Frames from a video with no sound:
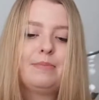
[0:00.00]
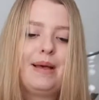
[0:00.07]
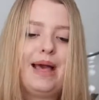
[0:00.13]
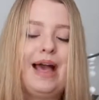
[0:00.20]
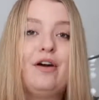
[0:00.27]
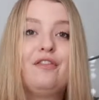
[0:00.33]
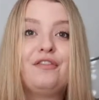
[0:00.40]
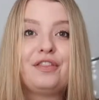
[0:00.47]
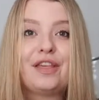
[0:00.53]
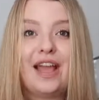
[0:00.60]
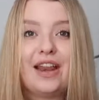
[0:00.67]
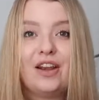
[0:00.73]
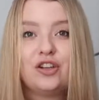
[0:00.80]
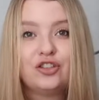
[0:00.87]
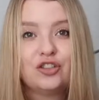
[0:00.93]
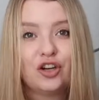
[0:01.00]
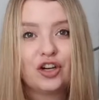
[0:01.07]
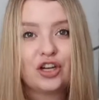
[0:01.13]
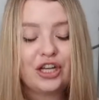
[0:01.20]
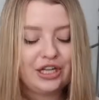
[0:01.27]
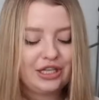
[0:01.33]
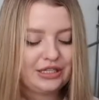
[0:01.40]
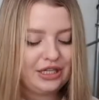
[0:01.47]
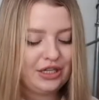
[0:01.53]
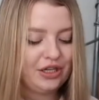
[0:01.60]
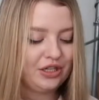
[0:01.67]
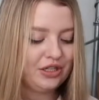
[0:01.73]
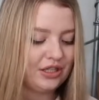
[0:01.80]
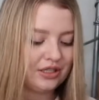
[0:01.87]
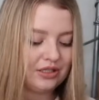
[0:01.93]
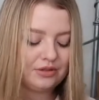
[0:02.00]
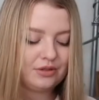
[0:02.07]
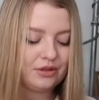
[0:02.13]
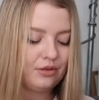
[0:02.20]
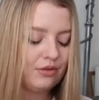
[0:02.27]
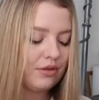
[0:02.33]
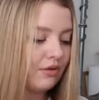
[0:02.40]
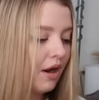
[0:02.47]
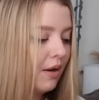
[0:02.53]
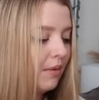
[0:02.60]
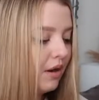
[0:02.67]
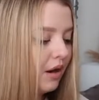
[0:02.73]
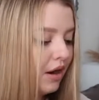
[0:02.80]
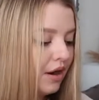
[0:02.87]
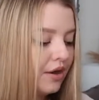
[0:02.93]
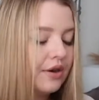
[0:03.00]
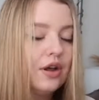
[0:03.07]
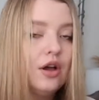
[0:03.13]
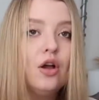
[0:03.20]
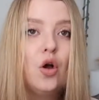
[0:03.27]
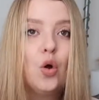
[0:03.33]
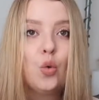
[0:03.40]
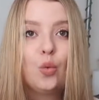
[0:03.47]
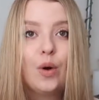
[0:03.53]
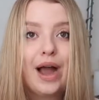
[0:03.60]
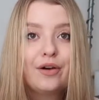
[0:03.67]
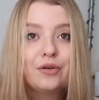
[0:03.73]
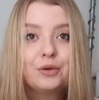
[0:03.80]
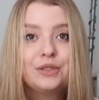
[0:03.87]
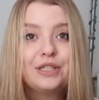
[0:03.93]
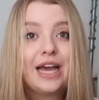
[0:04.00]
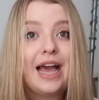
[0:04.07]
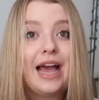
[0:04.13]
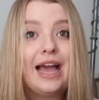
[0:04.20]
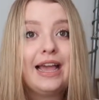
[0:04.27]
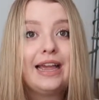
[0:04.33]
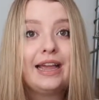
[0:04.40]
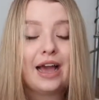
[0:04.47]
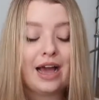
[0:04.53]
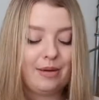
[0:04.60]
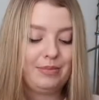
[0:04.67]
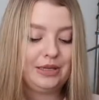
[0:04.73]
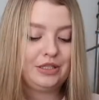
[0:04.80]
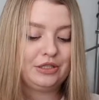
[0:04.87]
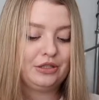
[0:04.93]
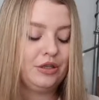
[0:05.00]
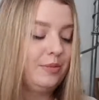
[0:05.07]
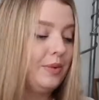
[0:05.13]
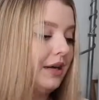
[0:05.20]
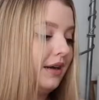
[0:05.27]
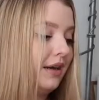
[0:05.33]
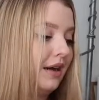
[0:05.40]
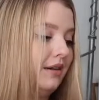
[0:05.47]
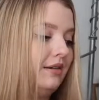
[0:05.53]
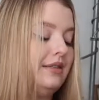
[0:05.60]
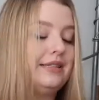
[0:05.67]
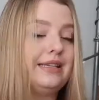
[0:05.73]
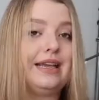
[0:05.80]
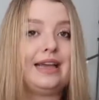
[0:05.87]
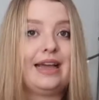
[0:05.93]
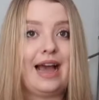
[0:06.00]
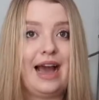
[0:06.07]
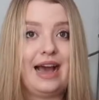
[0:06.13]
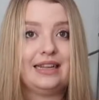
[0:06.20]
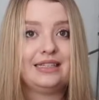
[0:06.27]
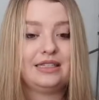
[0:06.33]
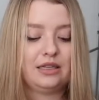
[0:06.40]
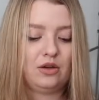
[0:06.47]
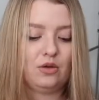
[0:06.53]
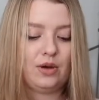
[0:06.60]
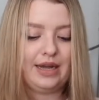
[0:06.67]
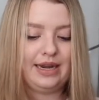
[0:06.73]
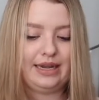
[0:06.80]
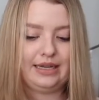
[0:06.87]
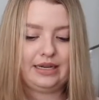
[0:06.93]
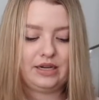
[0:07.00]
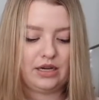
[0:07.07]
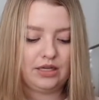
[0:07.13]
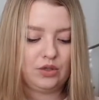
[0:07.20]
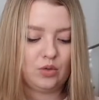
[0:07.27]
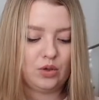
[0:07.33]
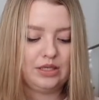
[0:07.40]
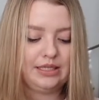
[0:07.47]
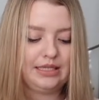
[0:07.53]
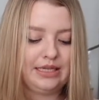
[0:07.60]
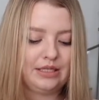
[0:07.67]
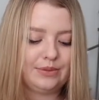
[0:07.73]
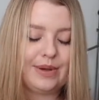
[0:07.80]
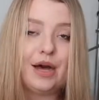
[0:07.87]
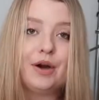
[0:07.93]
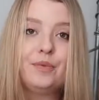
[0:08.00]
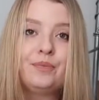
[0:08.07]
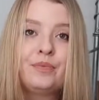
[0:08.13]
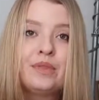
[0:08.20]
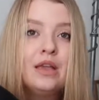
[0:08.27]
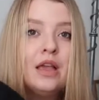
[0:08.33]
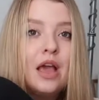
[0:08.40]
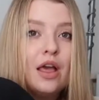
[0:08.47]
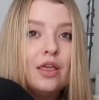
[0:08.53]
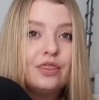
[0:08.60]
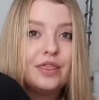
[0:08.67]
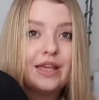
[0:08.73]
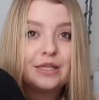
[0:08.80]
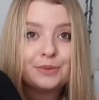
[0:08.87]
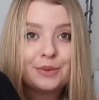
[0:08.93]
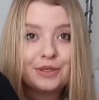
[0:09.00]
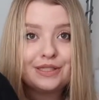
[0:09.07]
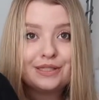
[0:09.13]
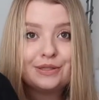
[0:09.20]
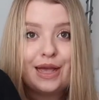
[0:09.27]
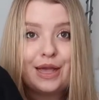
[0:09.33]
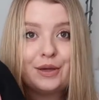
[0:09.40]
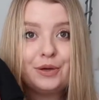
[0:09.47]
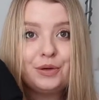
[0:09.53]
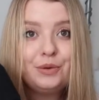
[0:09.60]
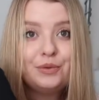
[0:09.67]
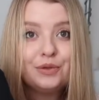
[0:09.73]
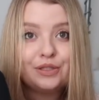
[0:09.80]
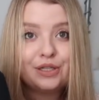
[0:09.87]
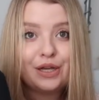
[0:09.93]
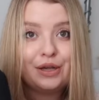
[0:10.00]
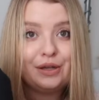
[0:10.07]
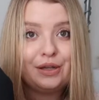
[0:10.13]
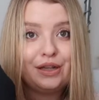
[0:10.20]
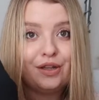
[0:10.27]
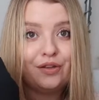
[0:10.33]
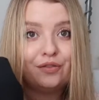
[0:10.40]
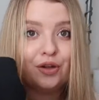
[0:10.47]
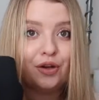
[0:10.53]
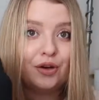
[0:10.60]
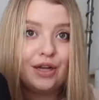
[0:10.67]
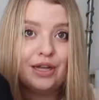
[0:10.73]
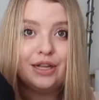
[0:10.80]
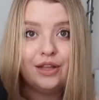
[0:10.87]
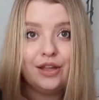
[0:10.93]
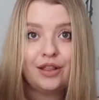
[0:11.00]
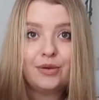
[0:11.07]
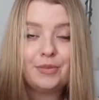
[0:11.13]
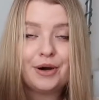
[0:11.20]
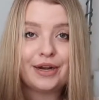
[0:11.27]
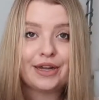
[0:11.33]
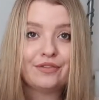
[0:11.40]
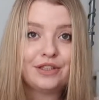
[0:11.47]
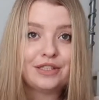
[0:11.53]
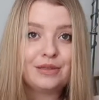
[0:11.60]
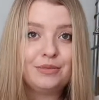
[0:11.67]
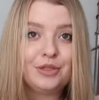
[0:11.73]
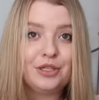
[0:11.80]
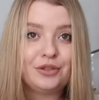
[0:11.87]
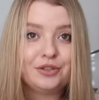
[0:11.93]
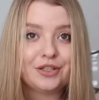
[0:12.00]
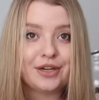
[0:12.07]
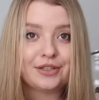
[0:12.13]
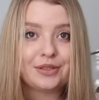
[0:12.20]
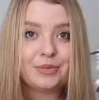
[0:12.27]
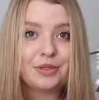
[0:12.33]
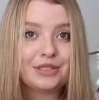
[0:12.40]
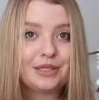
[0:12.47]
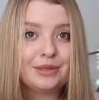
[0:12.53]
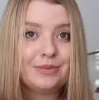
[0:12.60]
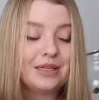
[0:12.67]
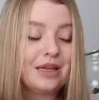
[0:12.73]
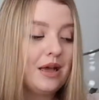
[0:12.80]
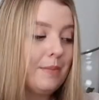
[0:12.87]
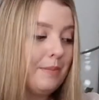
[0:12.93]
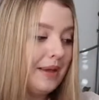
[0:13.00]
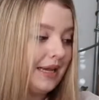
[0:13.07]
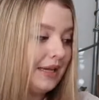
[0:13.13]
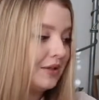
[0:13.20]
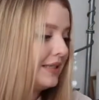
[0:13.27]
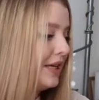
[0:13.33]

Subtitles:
pair of thin joggers that you can just throw on, wear all day and be super cozy and quite like nice quality as well. These were on sale, so if you're in the market for some new tracksuit bottoms, pick